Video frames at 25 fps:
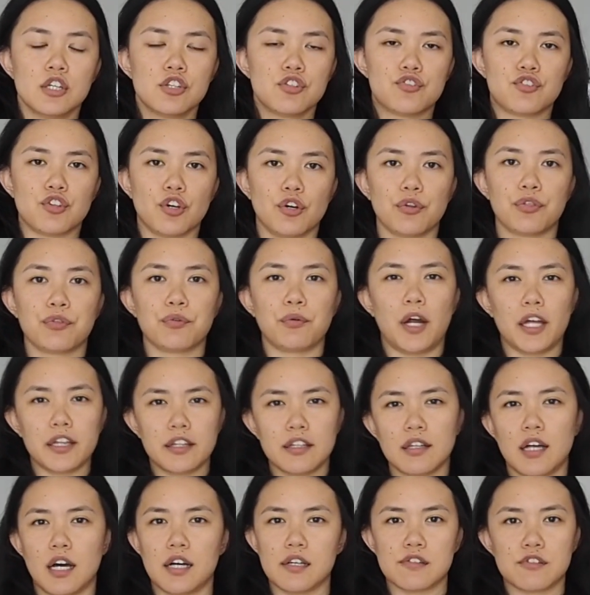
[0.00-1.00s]
So throughout
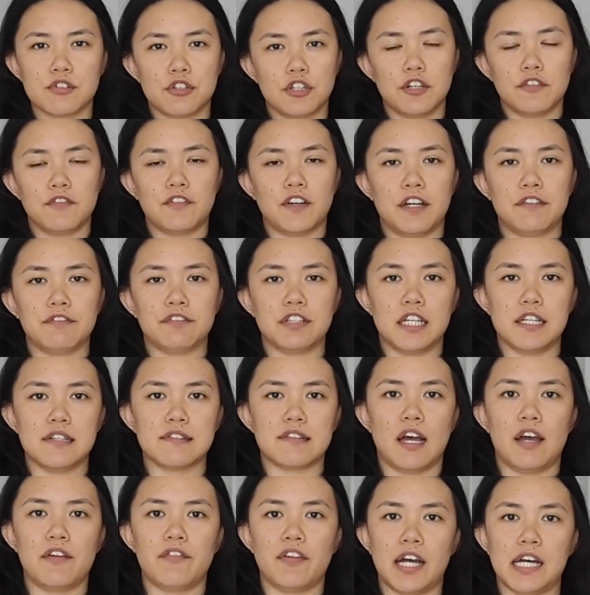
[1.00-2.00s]
the last 35
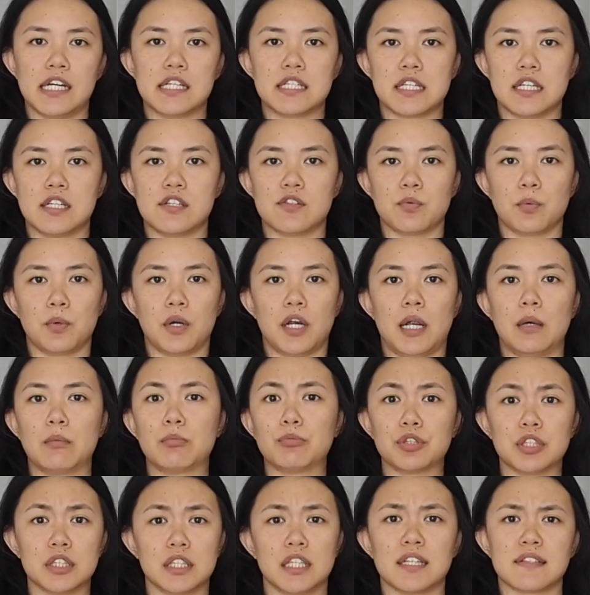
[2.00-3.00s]
days, I've had days where
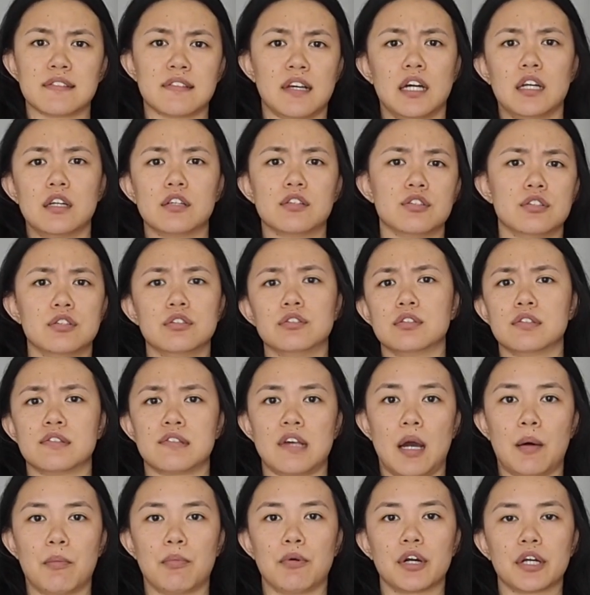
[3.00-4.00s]
I'm really excited to do
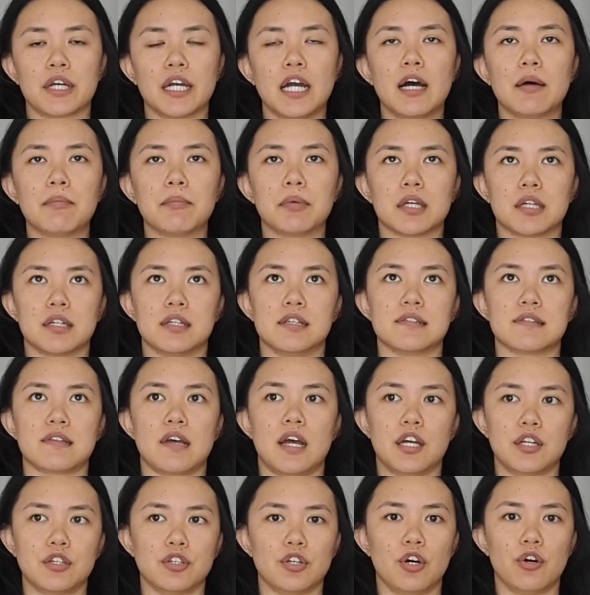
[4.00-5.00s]
this ab workout because
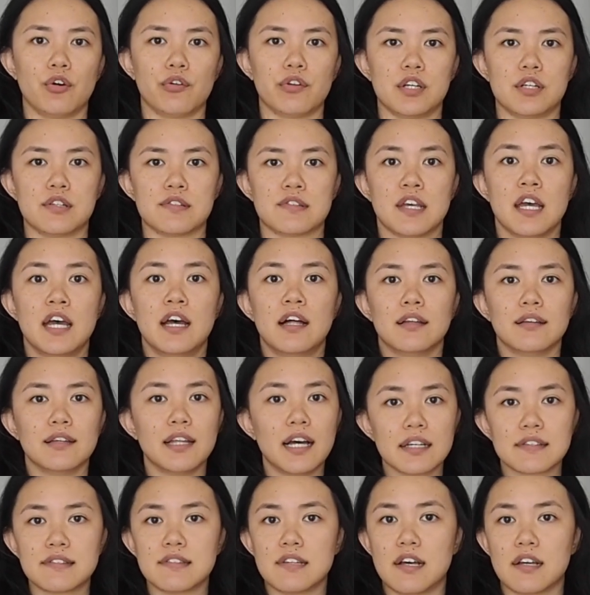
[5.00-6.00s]
I know there's
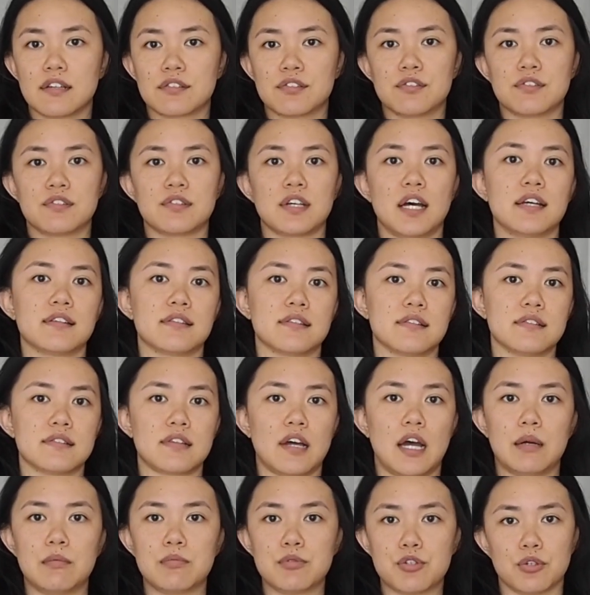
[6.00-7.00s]
less exercises.
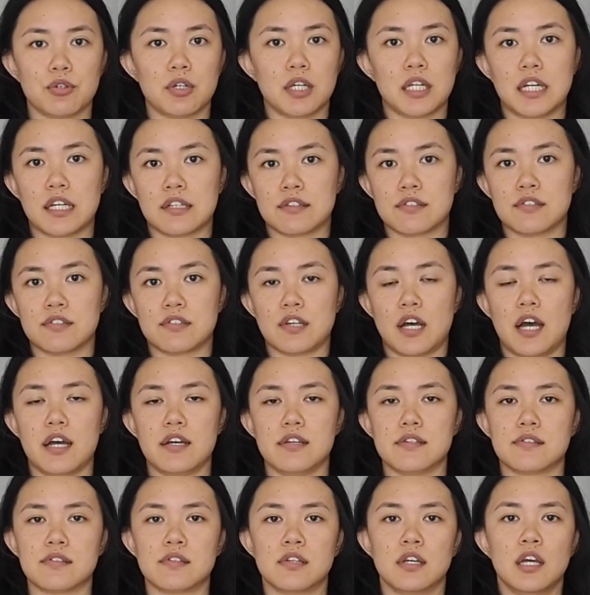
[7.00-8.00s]
I'm doing an
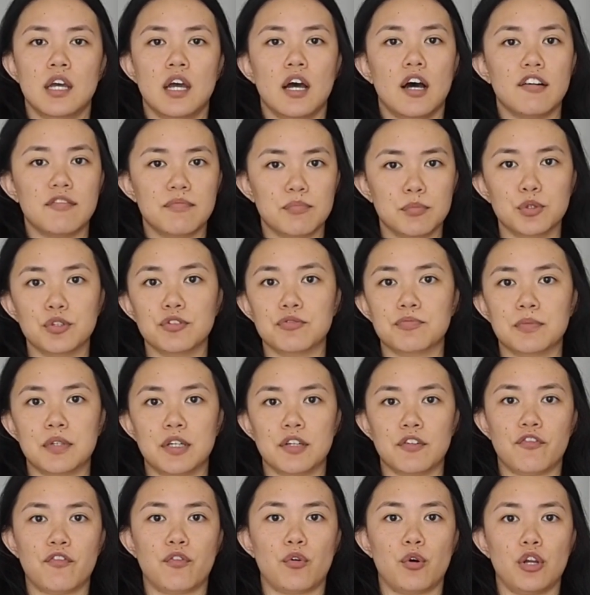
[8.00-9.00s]
exercise of
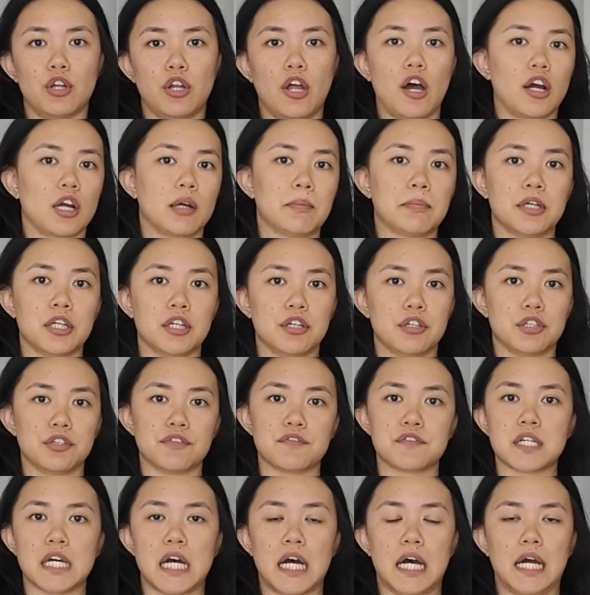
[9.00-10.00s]
movement for a longer period
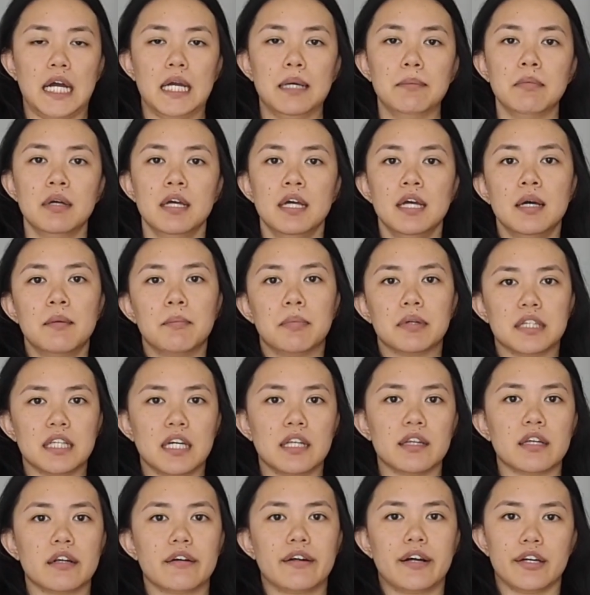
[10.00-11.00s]
of time. But
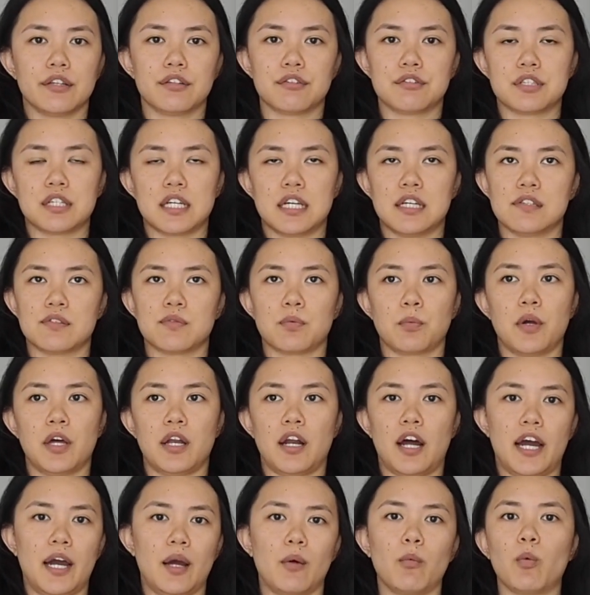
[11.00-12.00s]
then there are other days
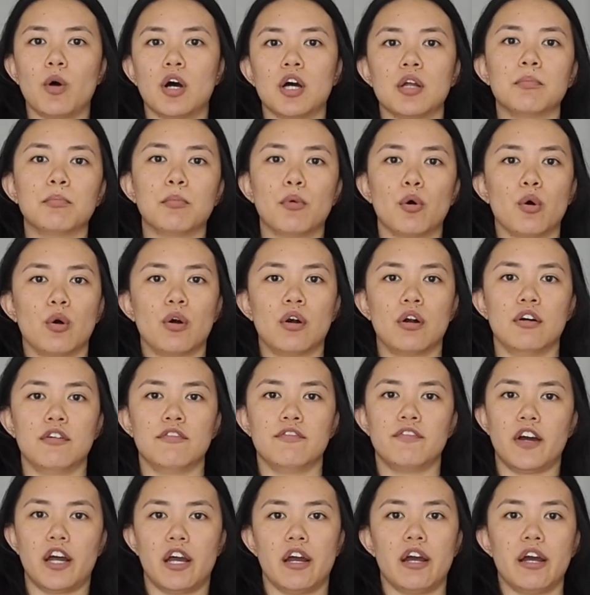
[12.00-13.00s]
when I want
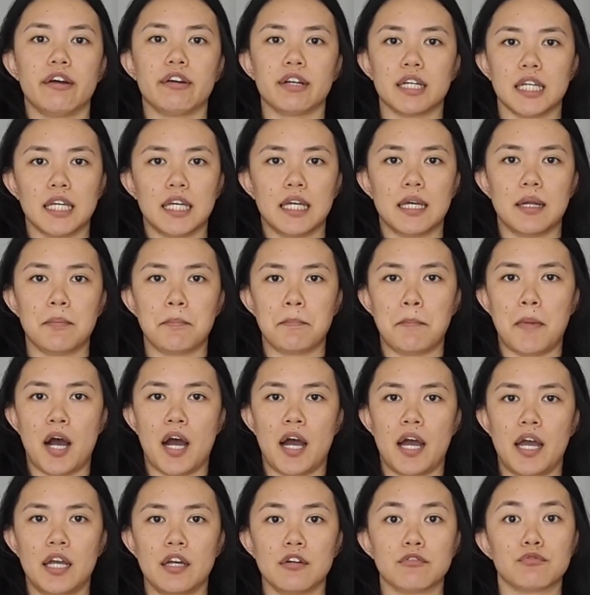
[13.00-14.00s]
more variety in
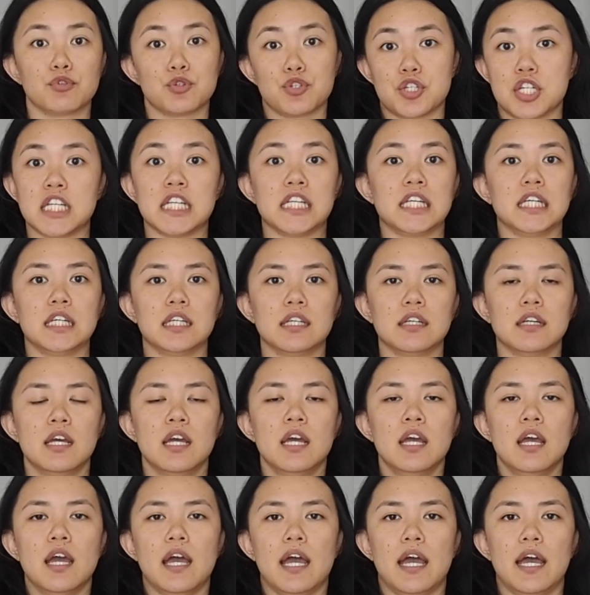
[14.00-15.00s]
my routine
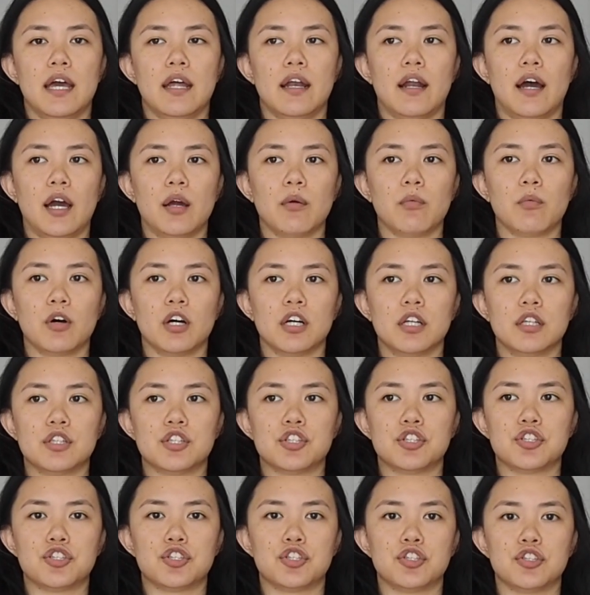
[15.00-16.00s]
and I
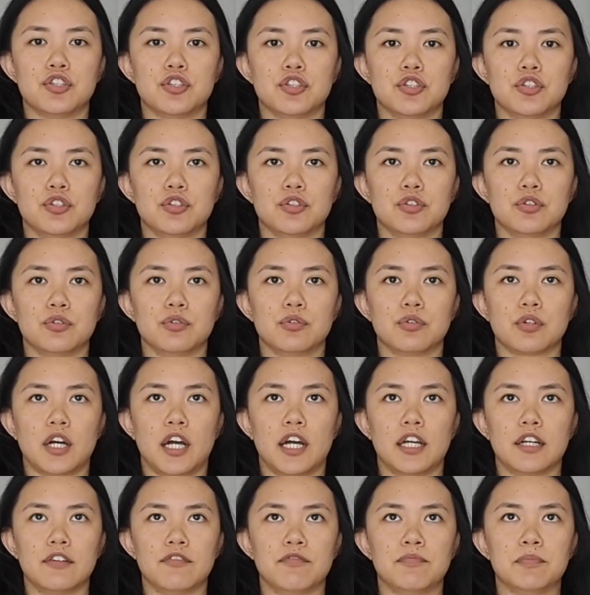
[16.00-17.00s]
want to
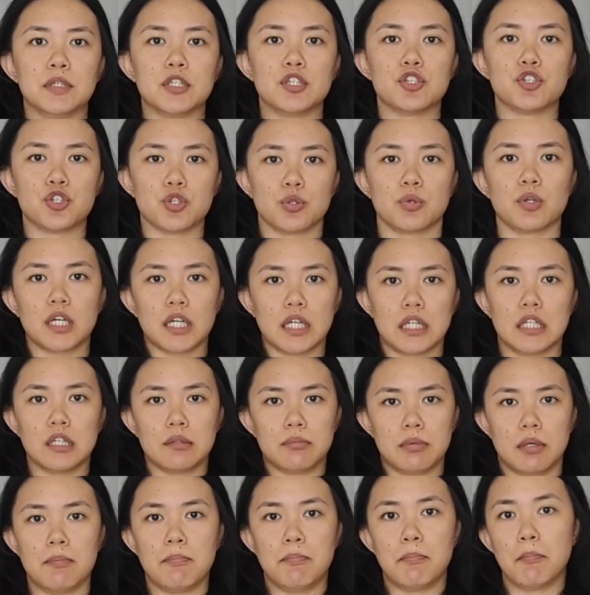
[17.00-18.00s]
kind of be doing a
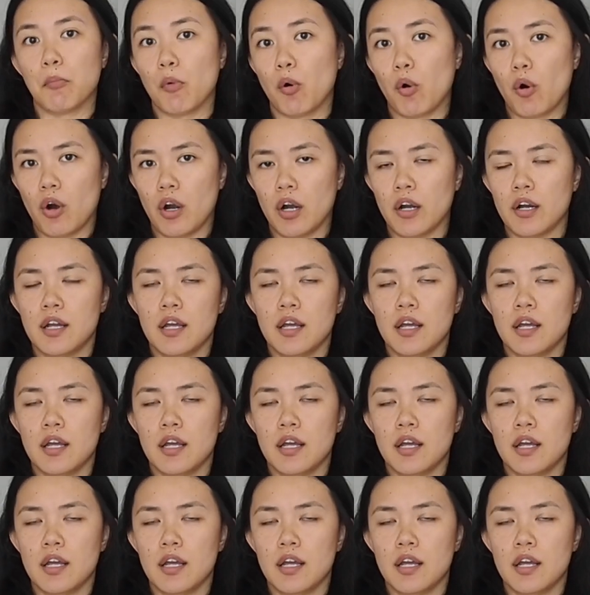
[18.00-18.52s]
little bit more.